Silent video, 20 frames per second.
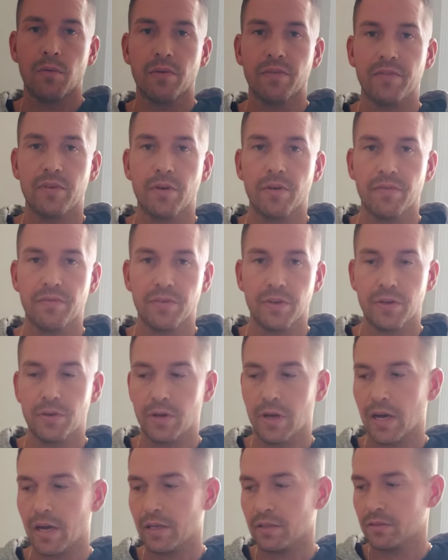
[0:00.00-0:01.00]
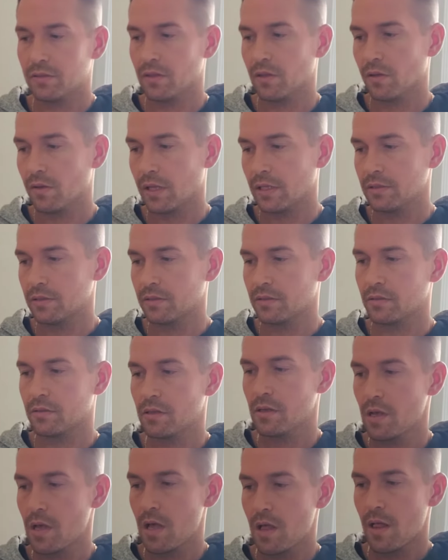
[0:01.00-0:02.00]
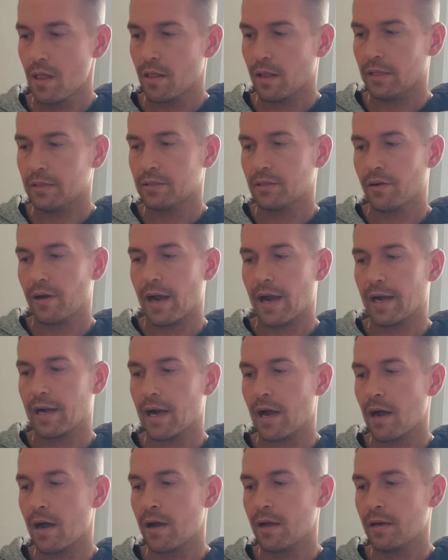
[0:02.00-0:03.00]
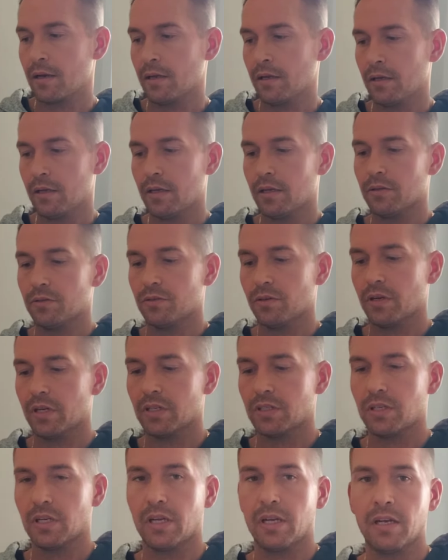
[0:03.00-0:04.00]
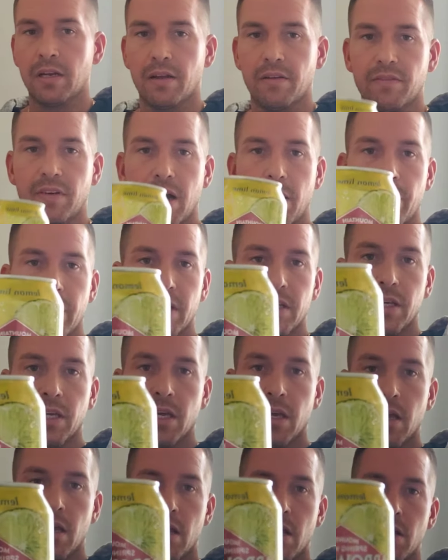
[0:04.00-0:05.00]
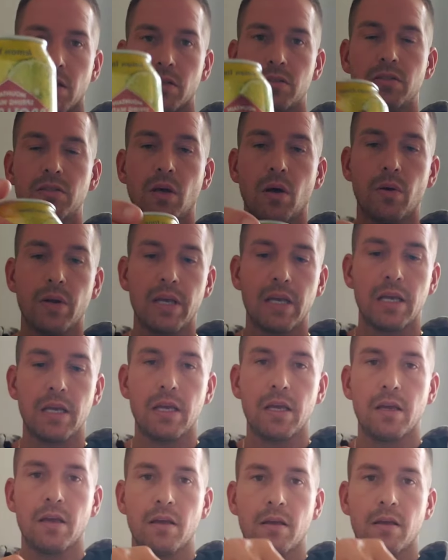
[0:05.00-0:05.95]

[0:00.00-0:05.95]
review it for you guys. So let's crack on. In tradition, I've got my sody.